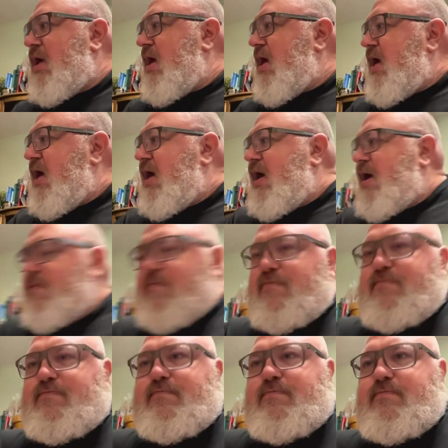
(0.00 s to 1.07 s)
So
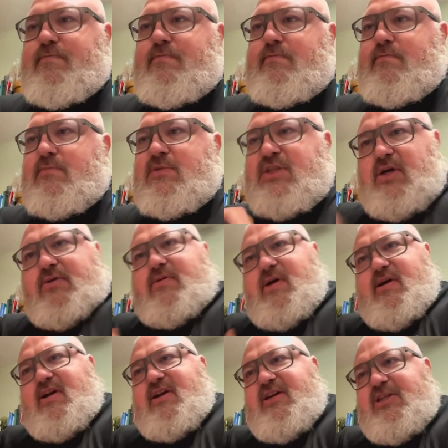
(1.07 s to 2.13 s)
I'm
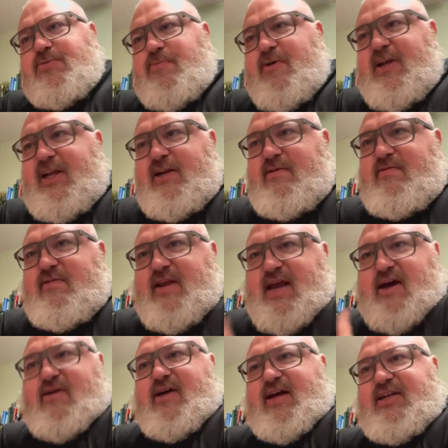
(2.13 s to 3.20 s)
going to explain
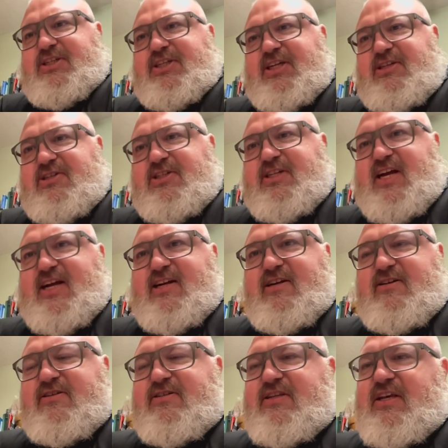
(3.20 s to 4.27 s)
how I change
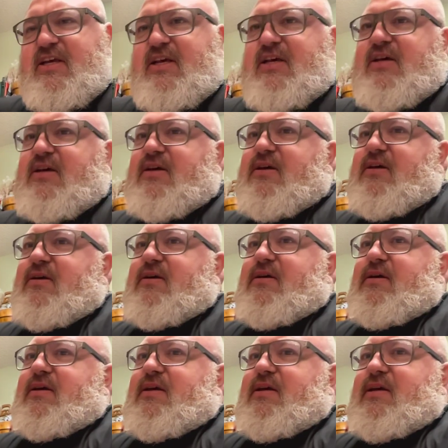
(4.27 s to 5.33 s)
tires.
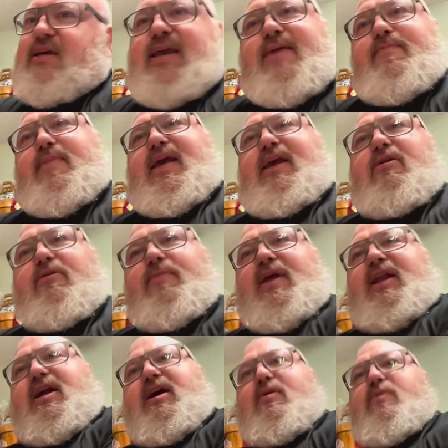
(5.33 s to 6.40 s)
It may or may not